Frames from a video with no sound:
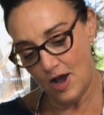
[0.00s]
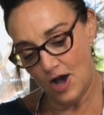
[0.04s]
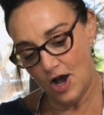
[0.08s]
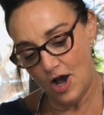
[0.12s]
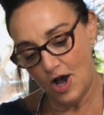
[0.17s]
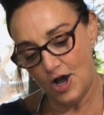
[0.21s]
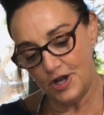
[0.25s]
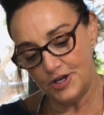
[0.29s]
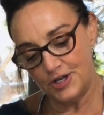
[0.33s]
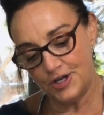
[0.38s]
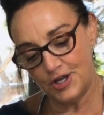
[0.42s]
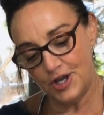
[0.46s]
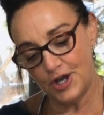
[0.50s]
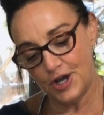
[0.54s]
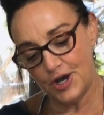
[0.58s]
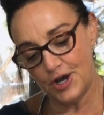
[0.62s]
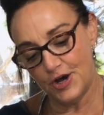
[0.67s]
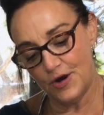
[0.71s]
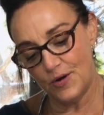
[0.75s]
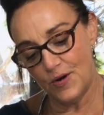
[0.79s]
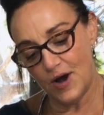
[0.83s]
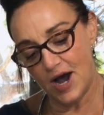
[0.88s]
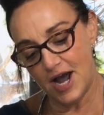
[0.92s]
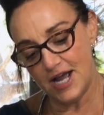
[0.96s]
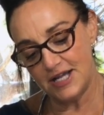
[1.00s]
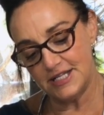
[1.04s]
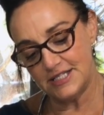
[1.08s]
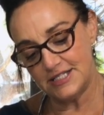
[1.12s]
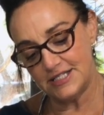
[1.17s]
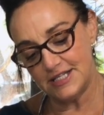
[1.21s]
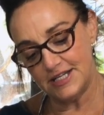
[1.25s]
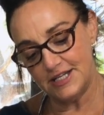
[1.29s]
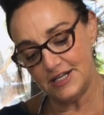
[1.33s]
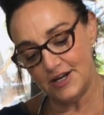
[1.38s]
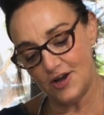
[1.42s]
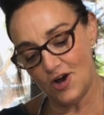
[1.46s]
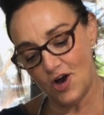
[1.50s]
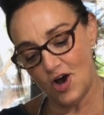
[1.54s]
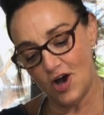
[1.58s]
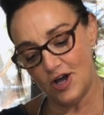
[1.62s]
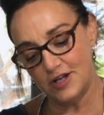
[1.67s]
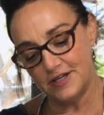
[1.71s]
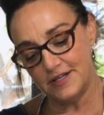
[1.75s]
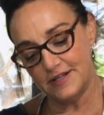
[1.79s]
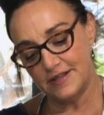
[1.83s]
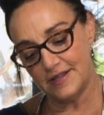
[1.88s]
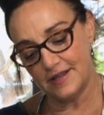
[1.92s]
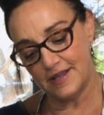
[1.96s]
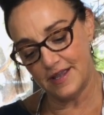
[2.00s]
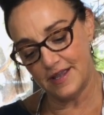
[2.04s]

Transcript: On you go, icing onto the